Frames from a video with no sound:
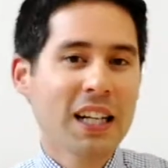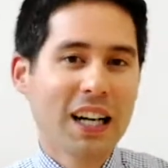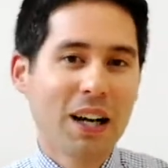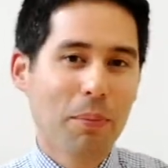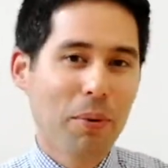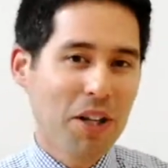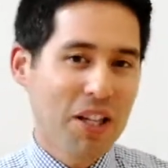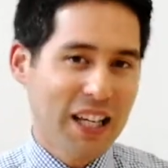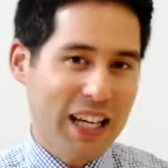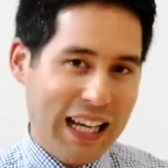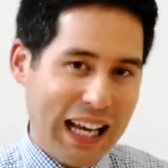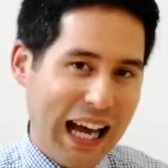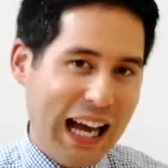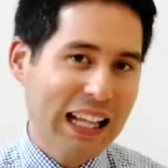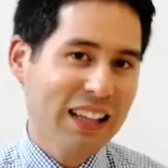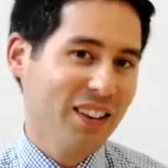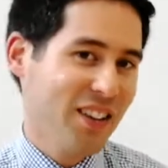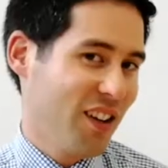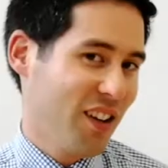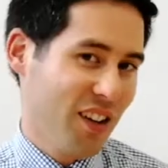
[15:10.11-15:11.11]
but you
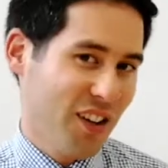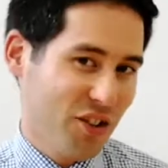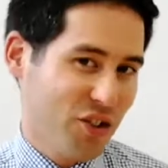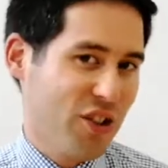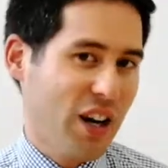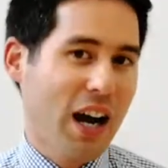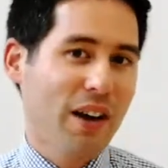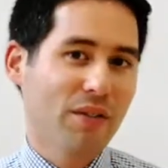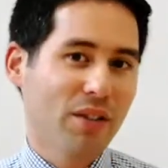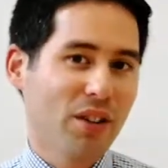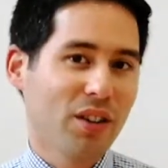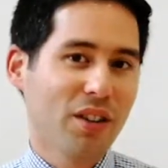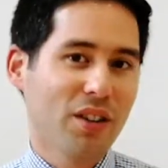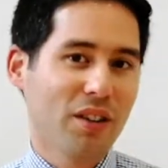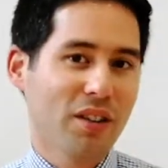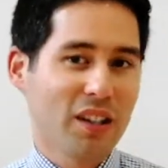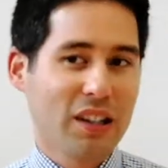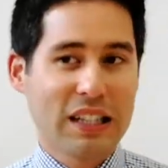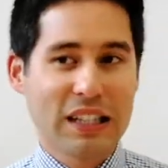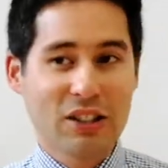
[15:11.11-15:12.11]
can't travel,
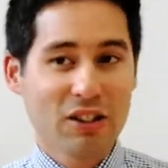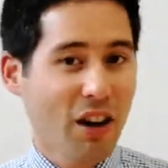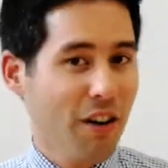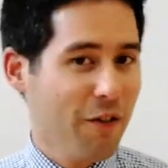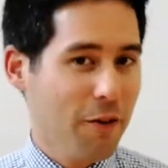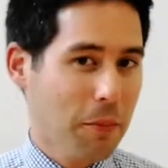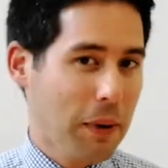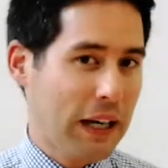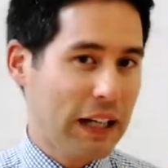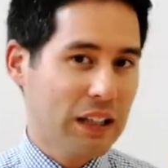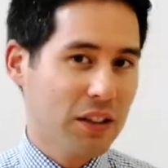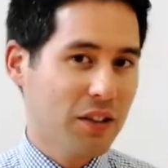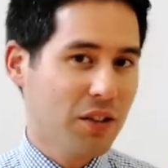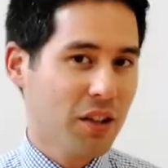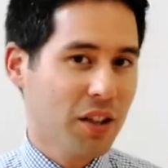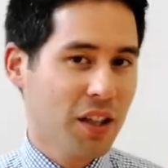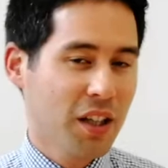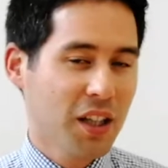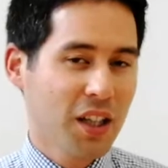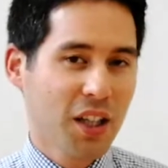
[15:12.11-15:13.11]
at least not from England,